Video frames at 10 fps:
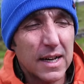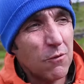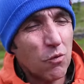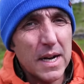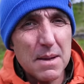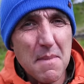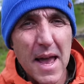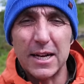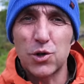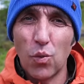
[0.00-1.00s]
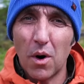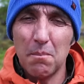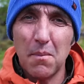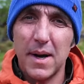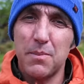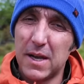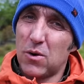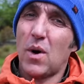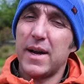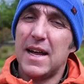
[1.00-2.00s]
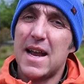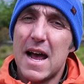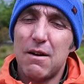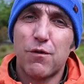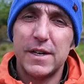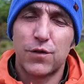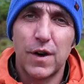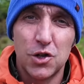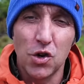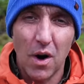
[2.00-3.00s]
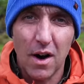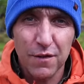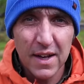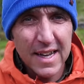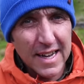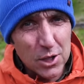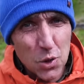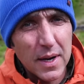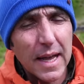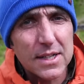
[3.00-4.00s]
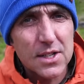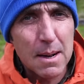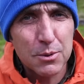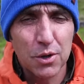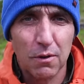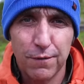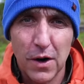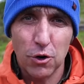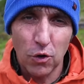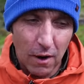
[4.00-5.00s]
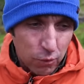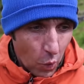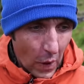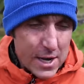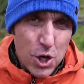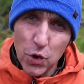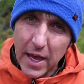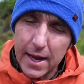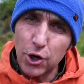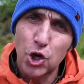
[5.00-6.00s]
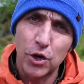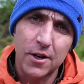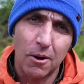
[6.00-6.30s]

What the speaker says: And it really makes what might be quite an average photograph into an exceptional photograph when you get a good